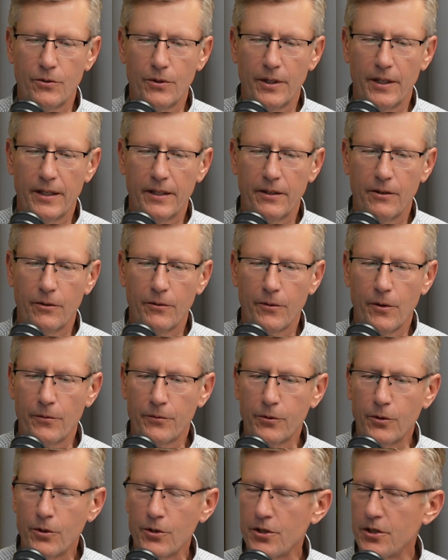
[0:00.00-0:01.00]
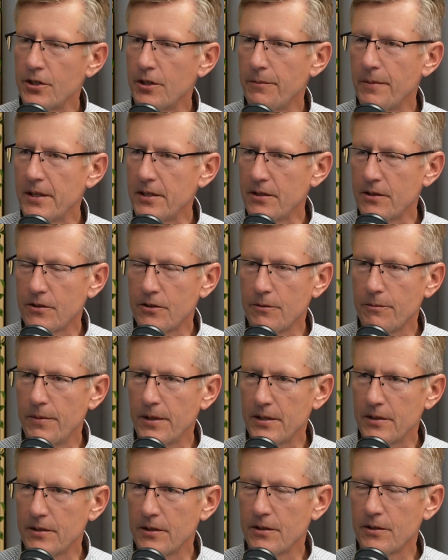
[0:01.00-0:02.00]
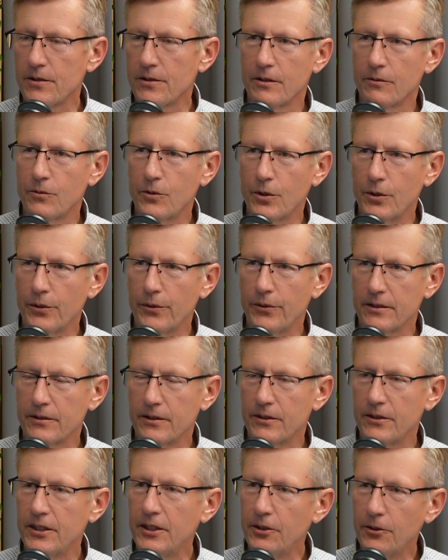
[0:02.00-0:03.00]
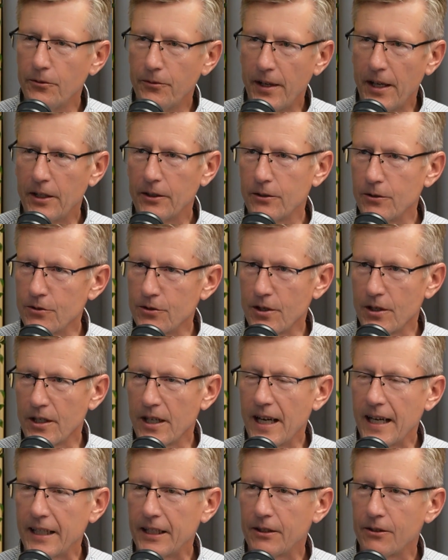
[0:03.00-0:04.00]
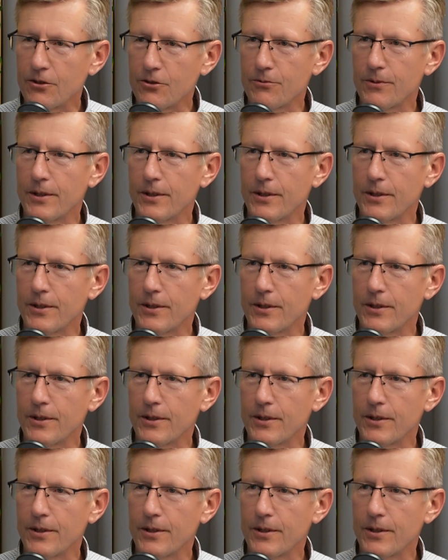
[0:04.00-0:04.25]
And then of course in the business to business world, the deal values are higher as well.